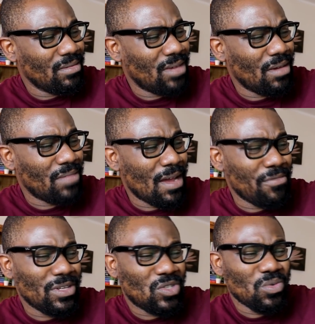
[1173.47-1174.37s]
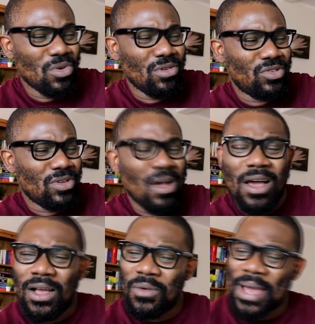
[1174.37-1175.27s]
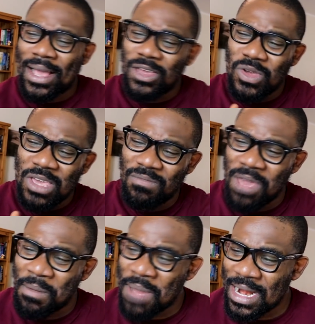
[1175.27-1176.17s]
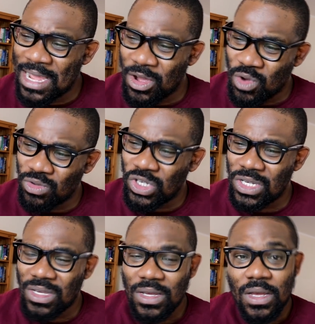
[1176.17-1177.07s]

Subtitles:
gave that wristwatch. Why can't you give me a Armani and Gucci?